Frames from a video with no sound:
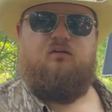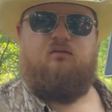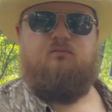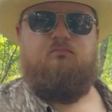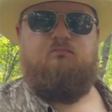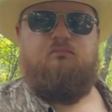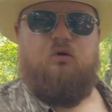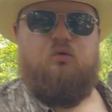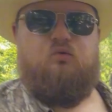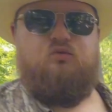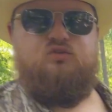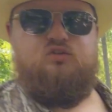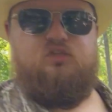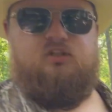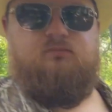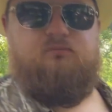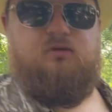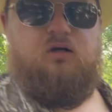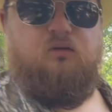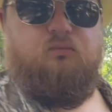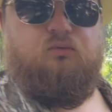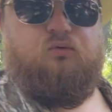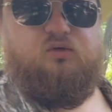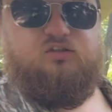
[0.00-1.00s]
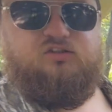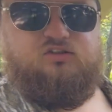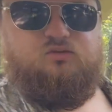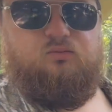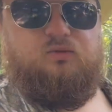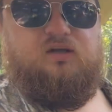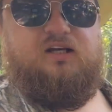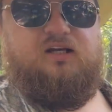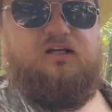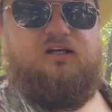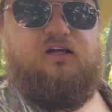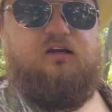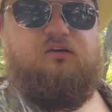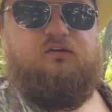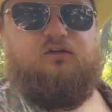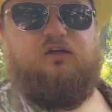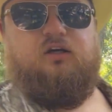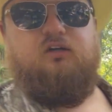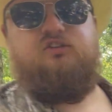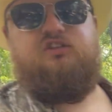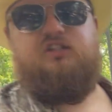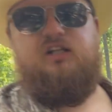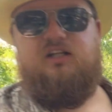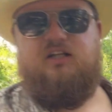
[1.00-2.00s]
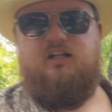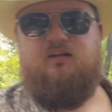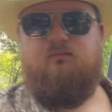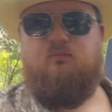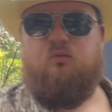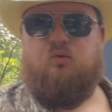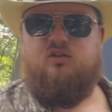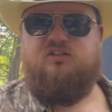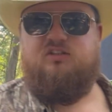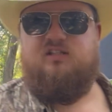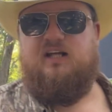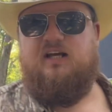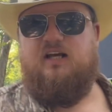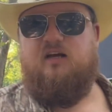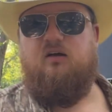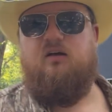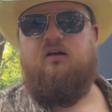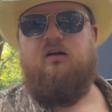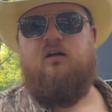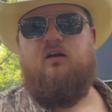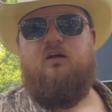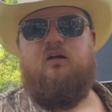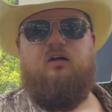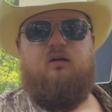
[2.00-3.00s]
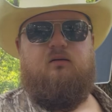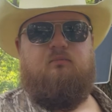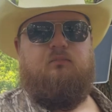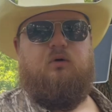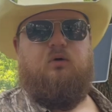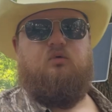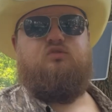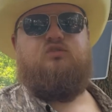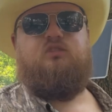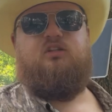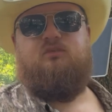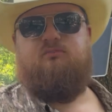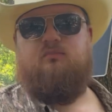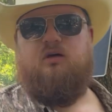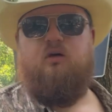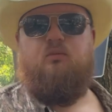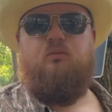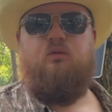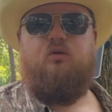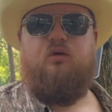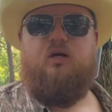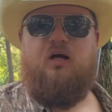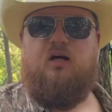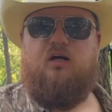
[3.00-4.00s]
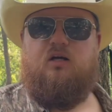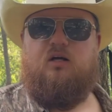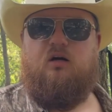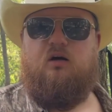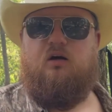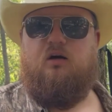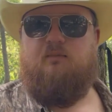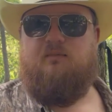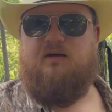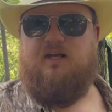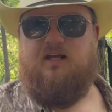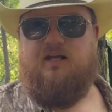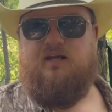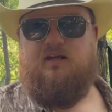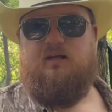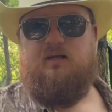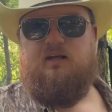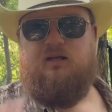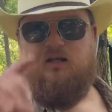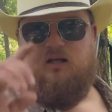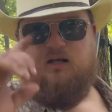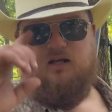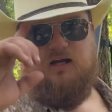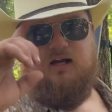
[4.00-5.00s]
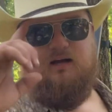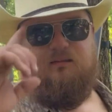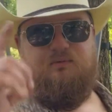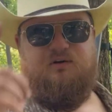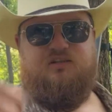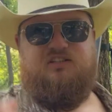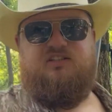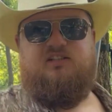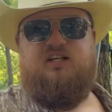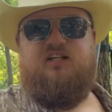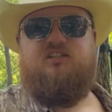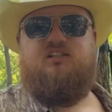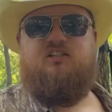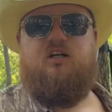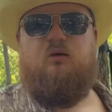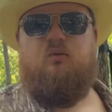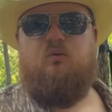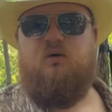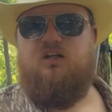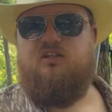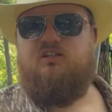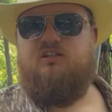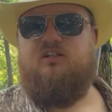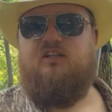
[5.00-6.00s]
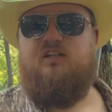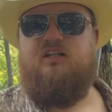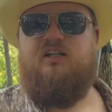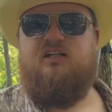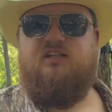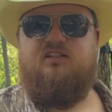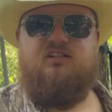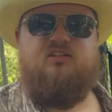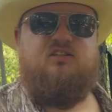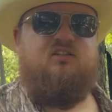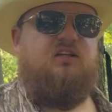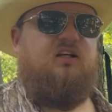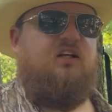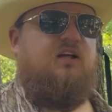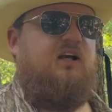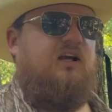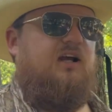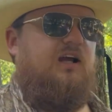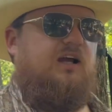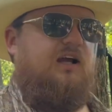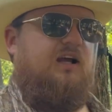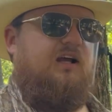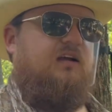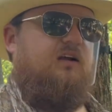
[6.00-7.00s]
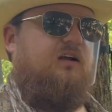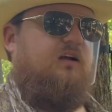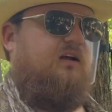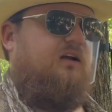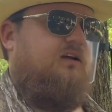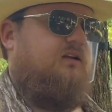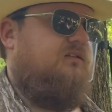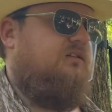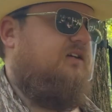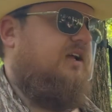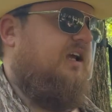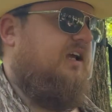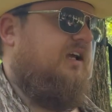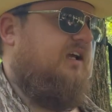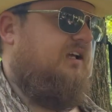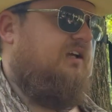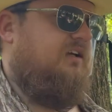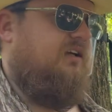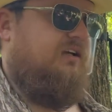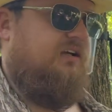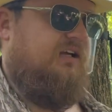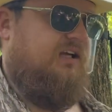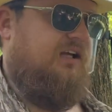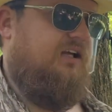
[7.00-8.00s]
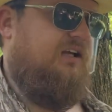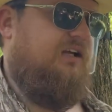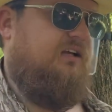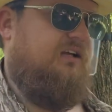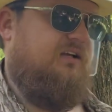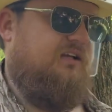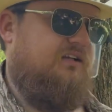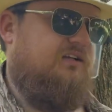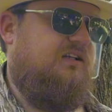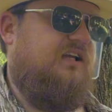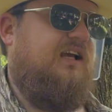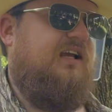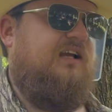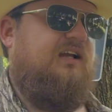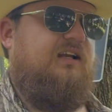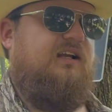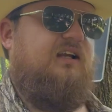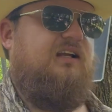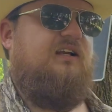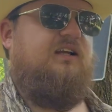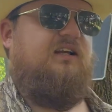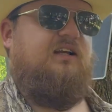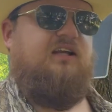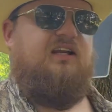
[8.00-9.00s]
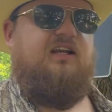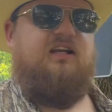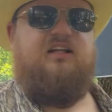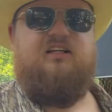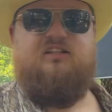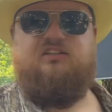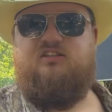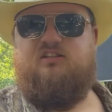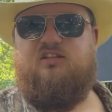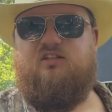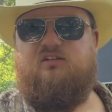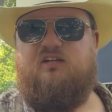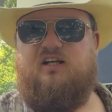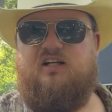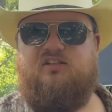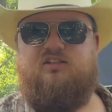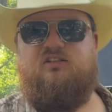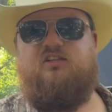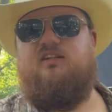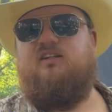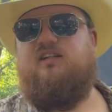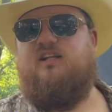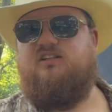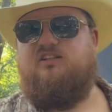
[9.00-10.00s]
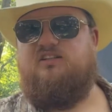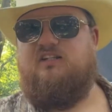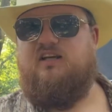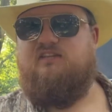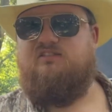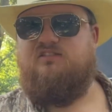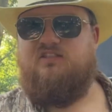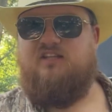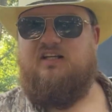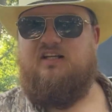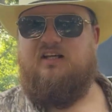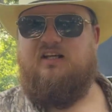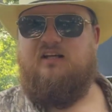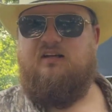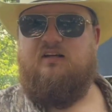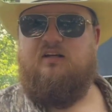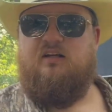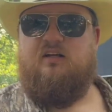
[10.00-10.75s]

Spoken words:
Moultrie Mobile is the way to go. Y'all check them boys out, moultriemobile.com. Hey, I appreciate y'all watching this and taking into any consideration the things that I've said.